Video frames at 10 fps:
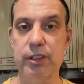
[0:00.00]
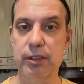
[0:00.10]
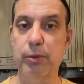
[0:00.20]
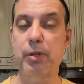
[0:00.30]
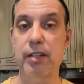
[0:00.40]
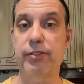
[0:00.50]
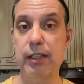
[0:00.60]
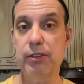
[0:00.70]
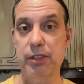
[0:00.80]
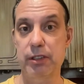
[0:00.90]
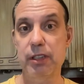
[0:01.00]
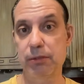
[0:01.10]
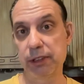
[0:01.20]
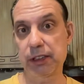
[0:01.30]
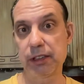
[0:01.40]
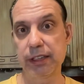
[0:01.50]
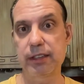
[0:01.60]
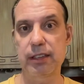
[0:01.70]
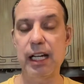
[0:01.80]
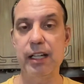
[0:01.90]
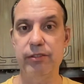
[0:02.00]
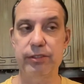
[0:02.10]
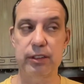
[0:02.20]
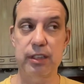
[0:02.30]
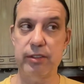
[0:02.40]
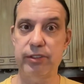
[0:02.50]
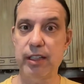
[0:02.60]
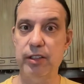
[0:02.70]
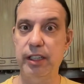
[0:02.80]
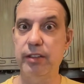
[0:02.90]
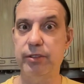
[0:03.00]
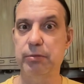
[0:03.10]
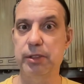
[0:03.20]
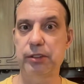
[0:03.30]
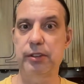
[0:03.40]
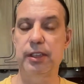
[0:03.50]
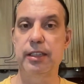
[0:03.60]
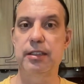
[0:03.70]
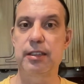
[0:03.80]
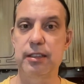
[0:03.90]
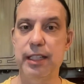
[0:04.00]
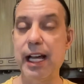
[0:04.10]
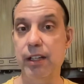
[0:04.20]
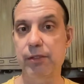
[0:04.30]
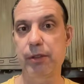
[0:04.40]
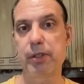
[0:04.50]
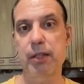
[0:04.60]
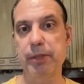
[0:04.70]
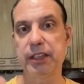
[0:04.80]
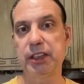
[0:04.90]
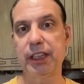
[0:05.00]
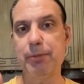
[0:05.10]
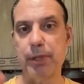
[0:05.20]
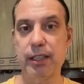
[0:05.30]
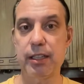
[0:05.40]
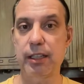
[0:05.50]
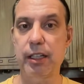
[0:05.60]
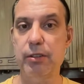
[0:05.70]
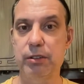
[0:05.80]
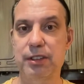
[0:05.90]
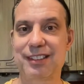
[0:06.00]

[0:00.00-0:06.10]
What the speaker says: And we want to follow the good, which will lead to life, and not follow the evil, which will lead to death. We want to be a sheep and not a goat.